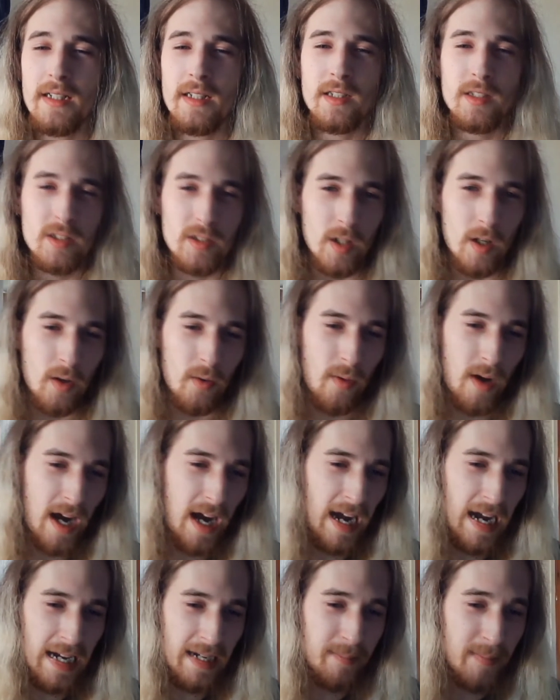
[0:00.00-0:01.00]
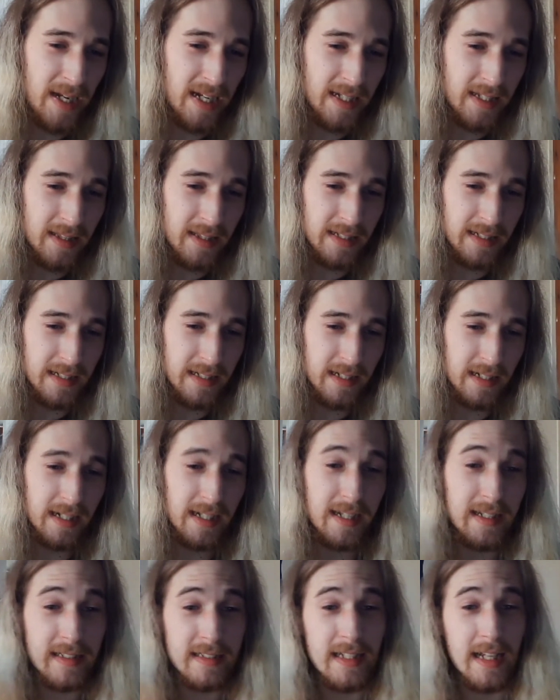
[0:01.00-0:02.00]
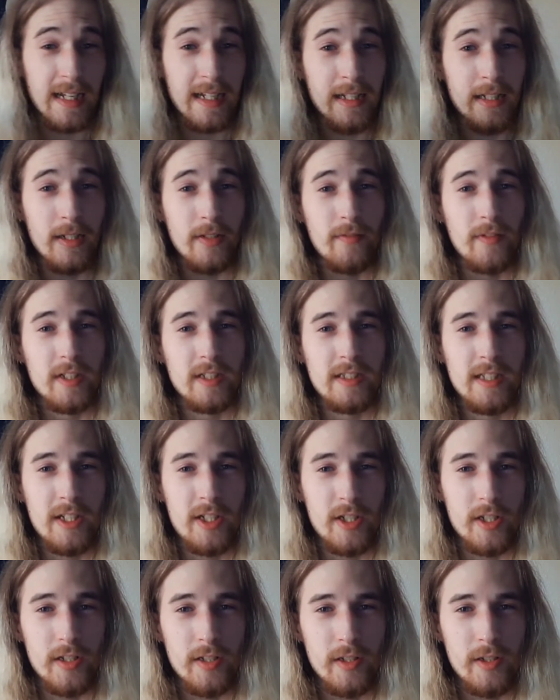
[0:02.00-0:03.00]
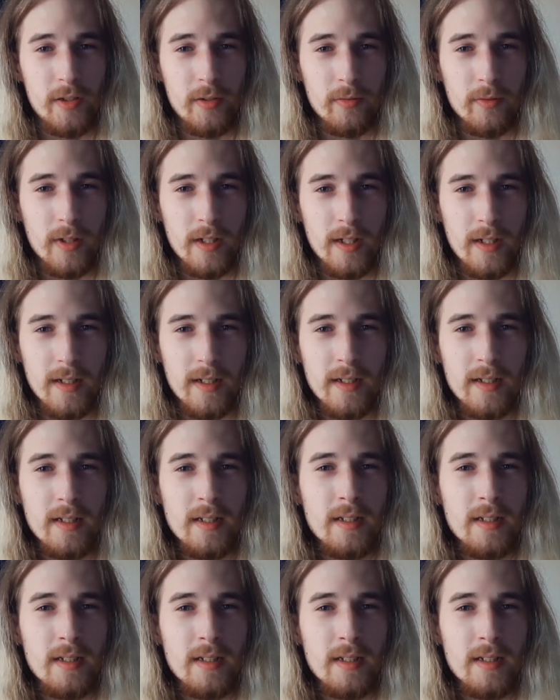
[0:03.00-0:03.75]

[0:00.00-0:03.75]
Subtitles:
So I make the executive decision to